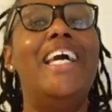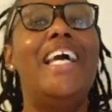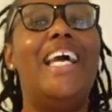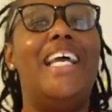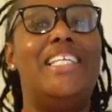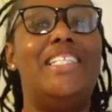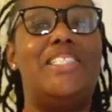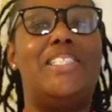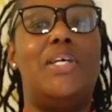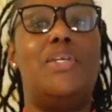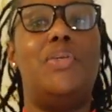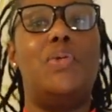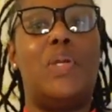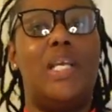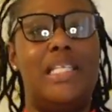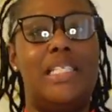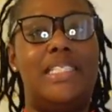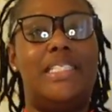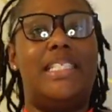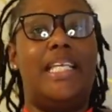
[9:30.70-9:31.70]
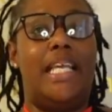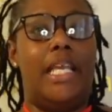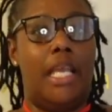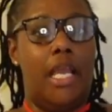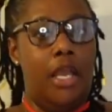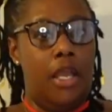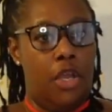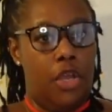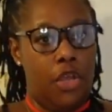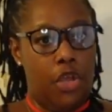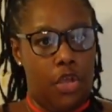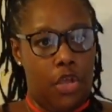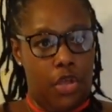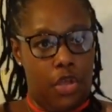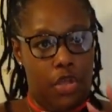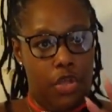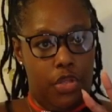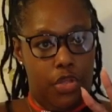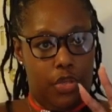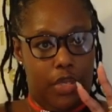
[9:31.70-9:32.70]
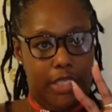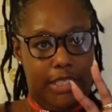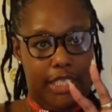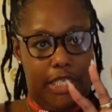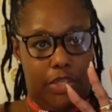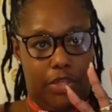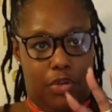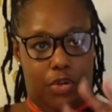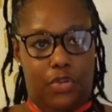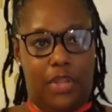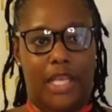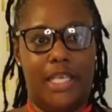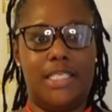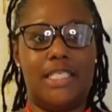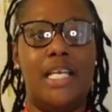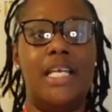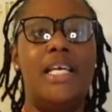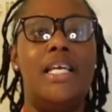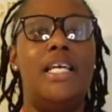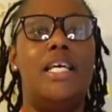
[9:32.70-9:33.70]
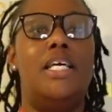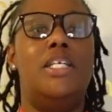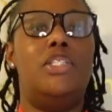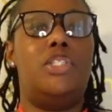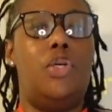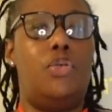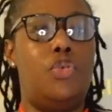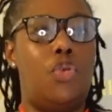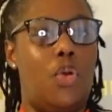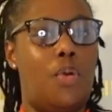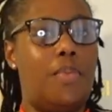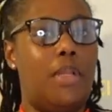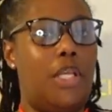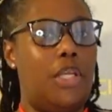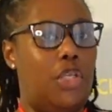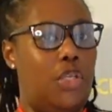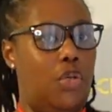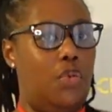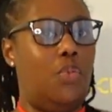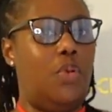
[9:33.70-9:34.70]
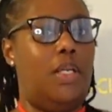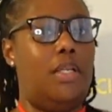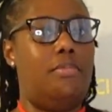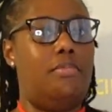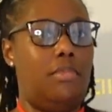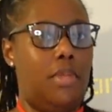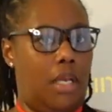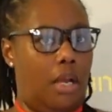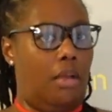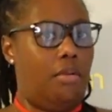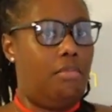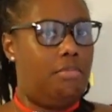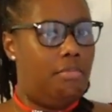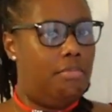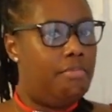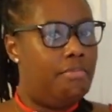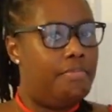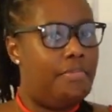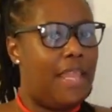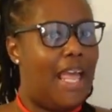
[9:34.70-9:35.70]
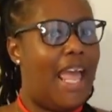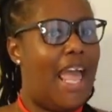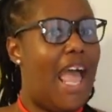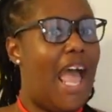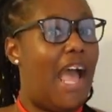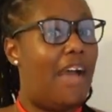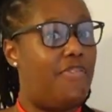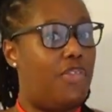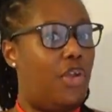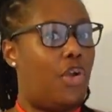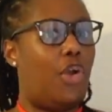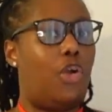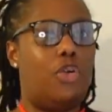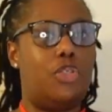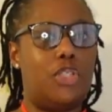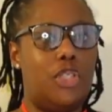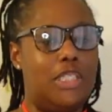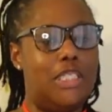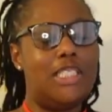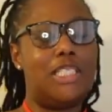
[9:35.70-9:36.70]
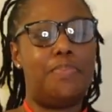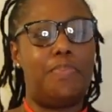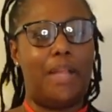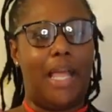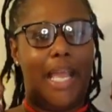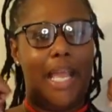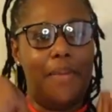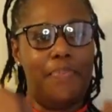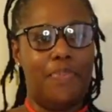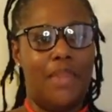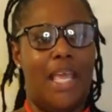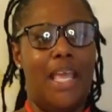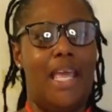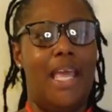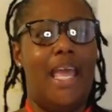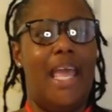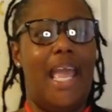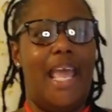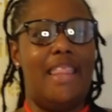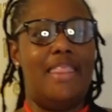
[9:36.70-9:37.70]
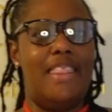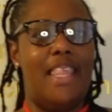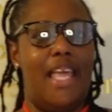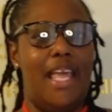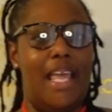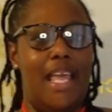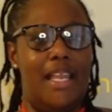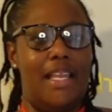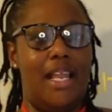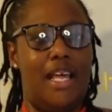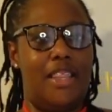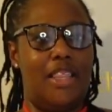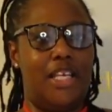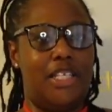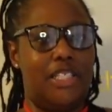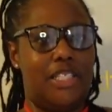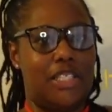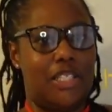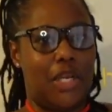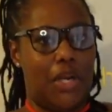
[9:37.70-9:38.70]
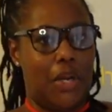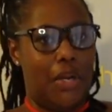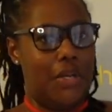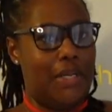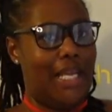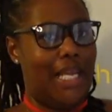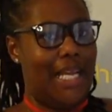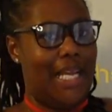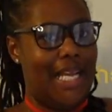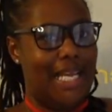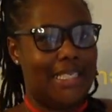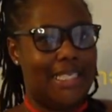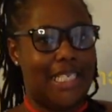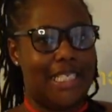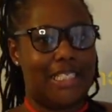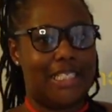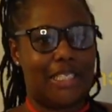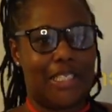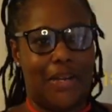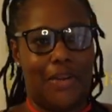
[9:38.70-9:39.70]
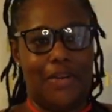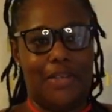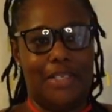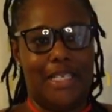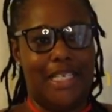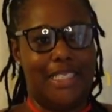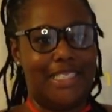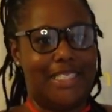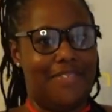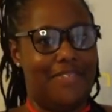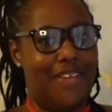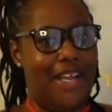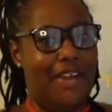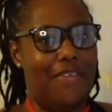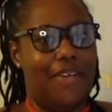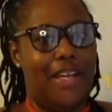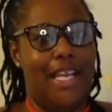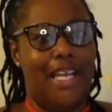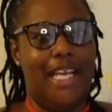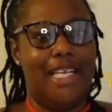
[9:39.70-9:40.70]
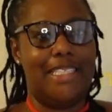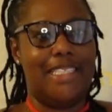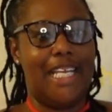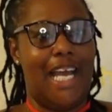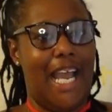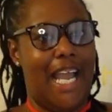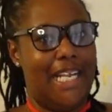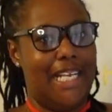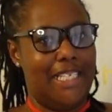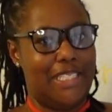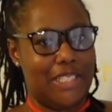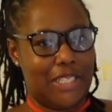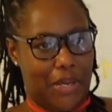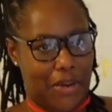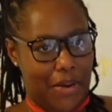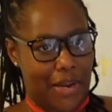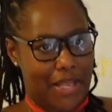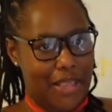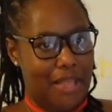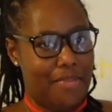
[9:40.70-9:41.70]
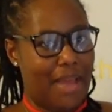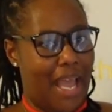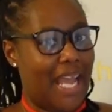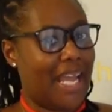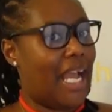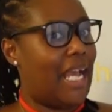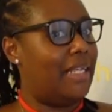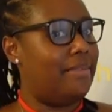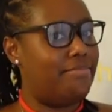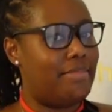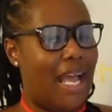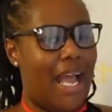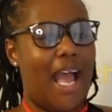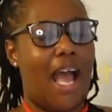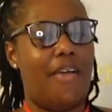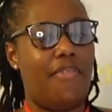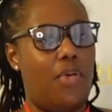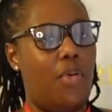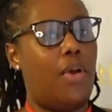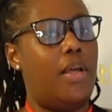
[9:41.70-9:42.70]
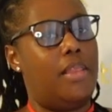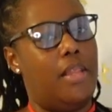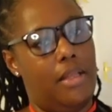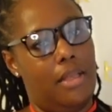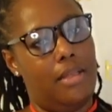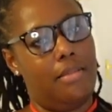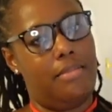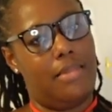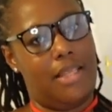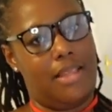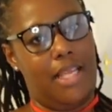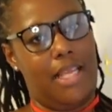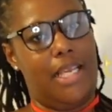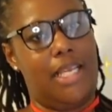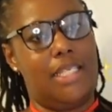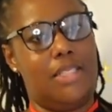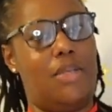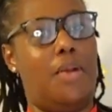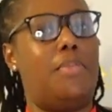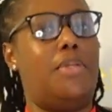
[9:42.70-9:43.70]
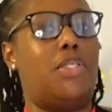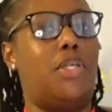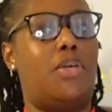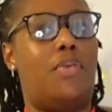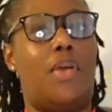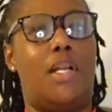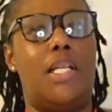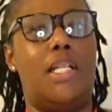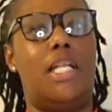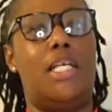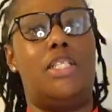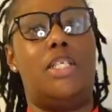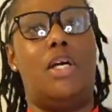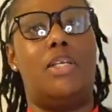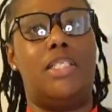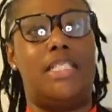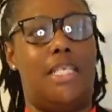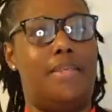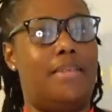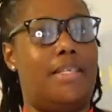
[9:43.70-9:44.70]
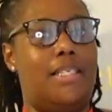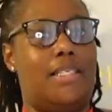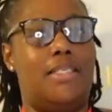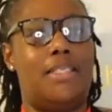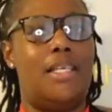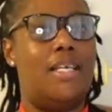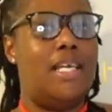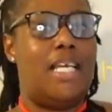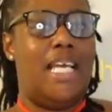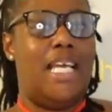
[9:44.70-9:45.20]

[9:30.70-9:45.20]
And so you can see through this. So normally you would, you know, have your girls on display. And then the skirt is skirting. It's a very tiny skirt in the back. I have on the thingy, so I'm gonna turn around and let y'all see, because